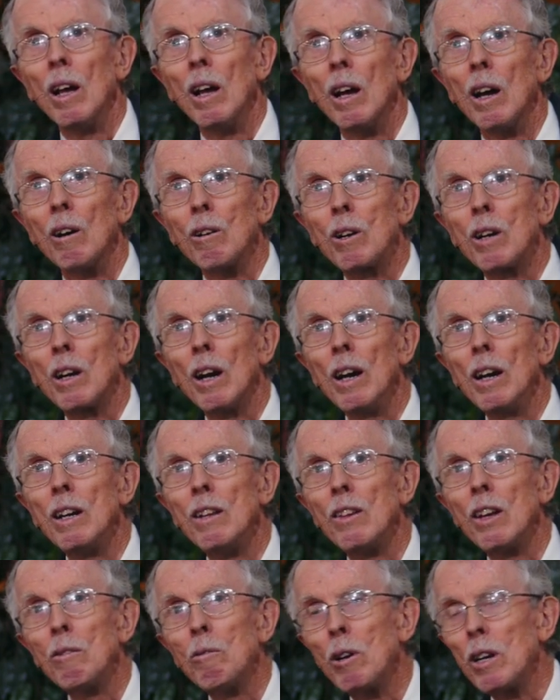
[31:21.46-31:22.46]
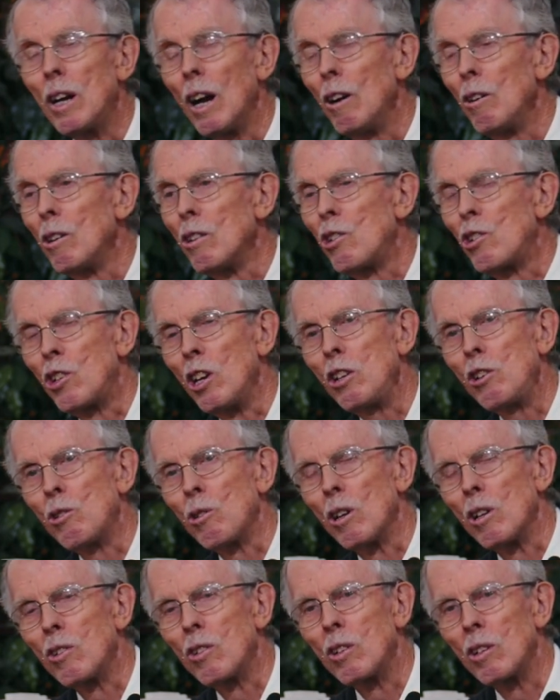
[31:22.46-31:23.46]
Okay, and then we go to
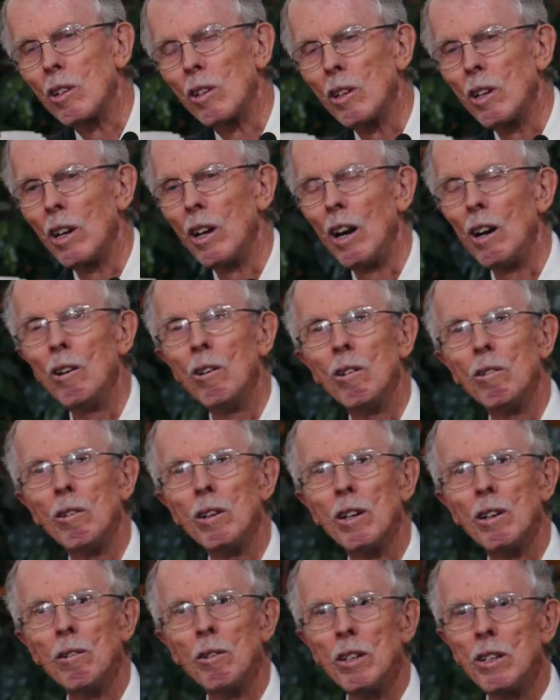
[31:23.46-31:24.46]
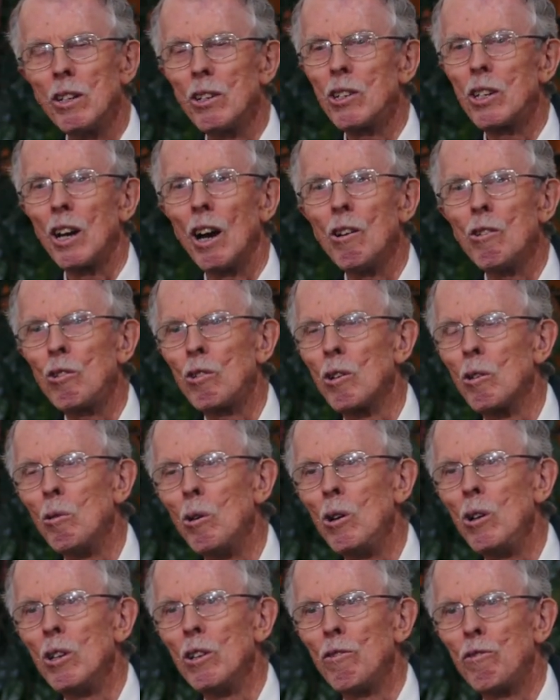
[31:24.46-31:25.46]
citrus. You know, we, we just go through
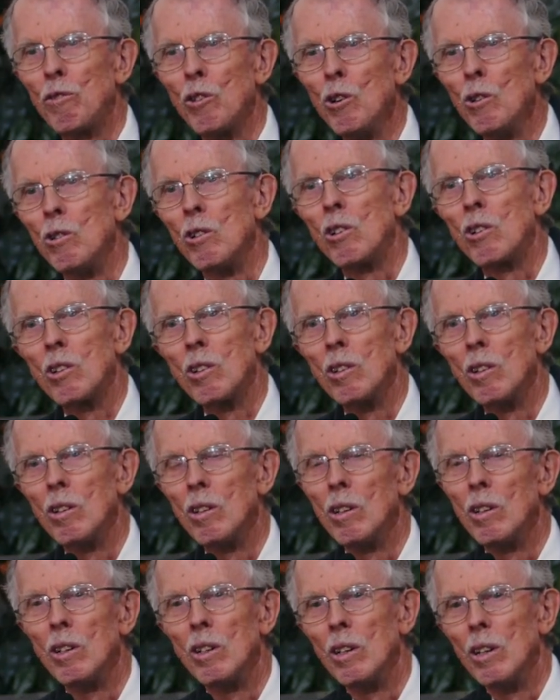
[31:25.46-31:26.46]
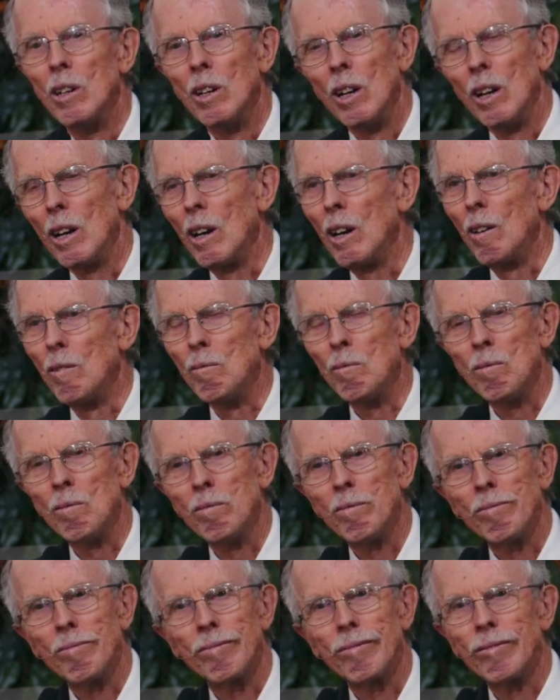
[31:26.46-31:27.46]
all the fruits.
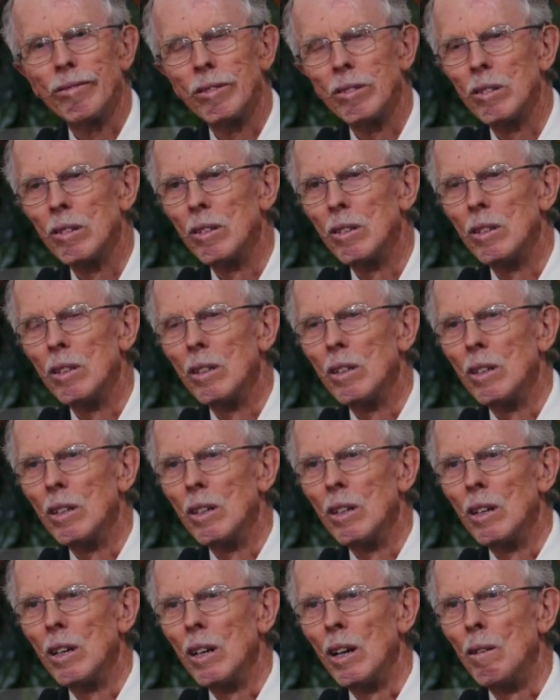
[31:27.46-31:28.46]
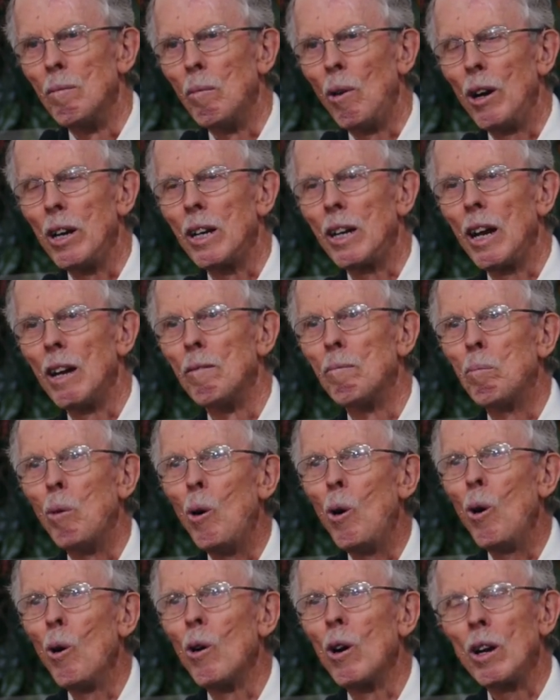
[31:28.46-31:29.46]
Um, it might get
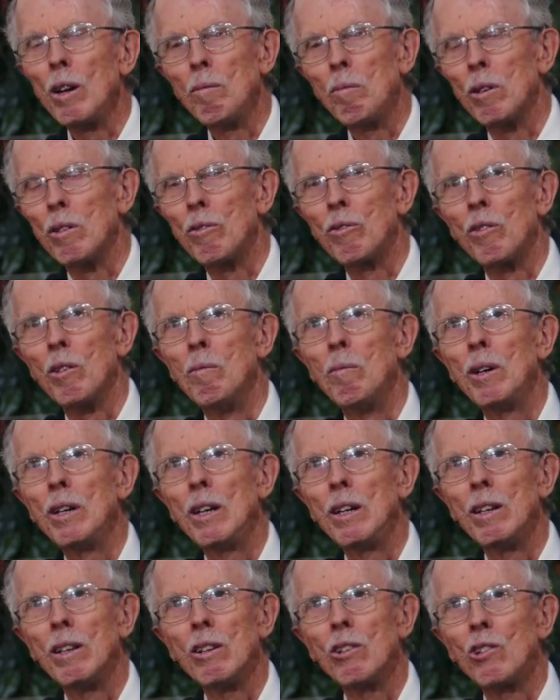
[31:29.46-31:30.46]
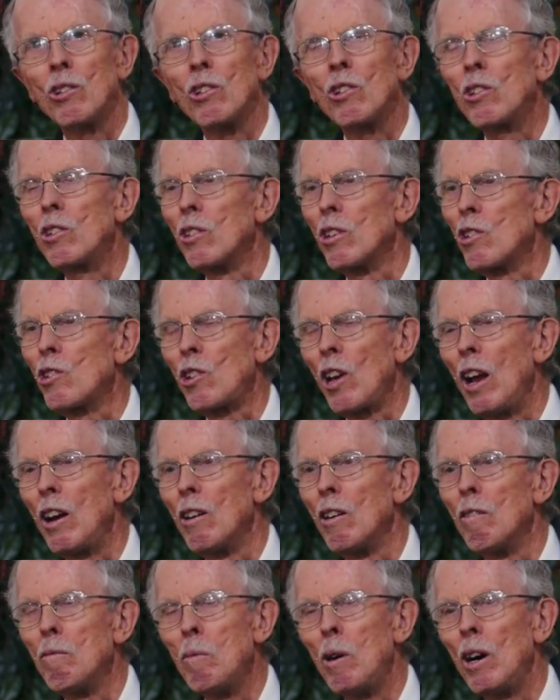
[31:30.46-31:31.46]
boring, but for me, this is the
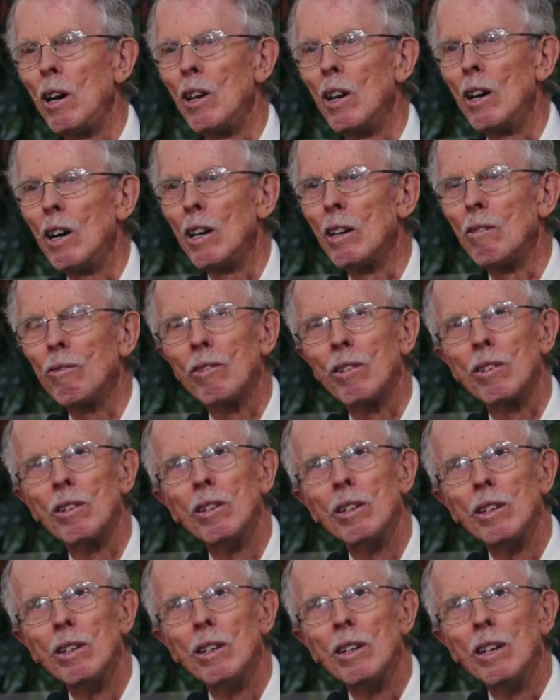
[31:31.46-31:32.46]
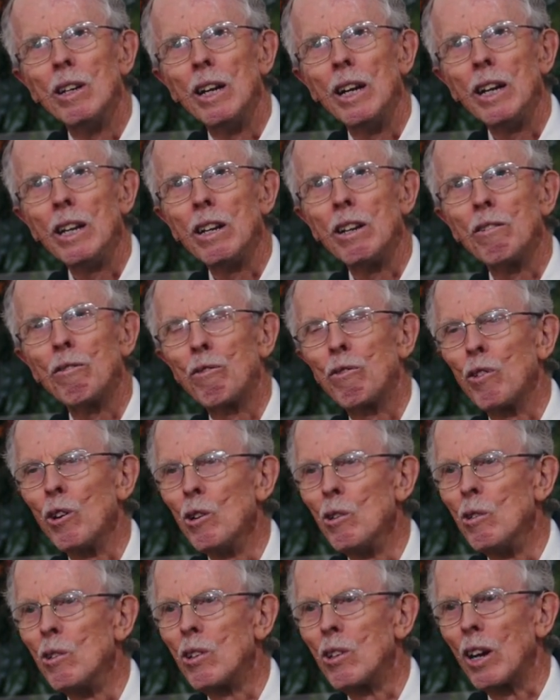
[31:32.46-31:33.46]
center of my life eating
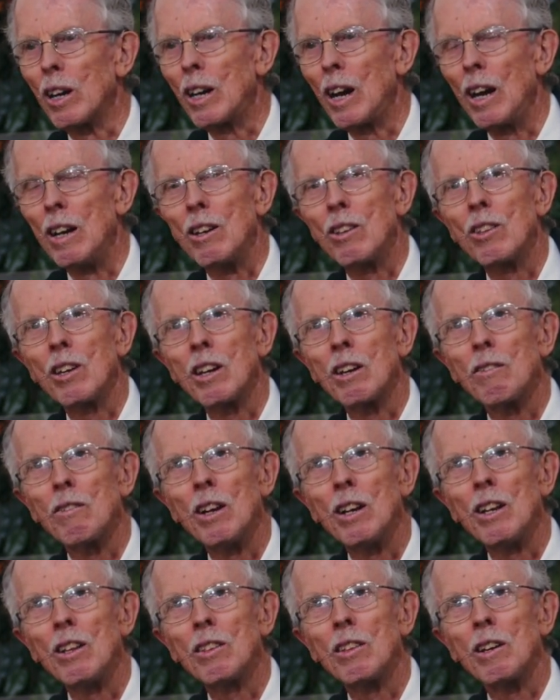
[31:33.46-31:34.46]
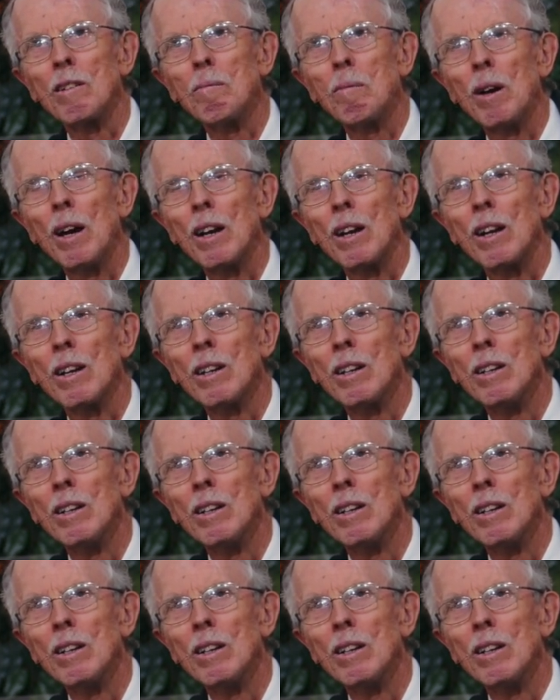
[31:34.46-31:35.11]
fruits. I can't think of anything better.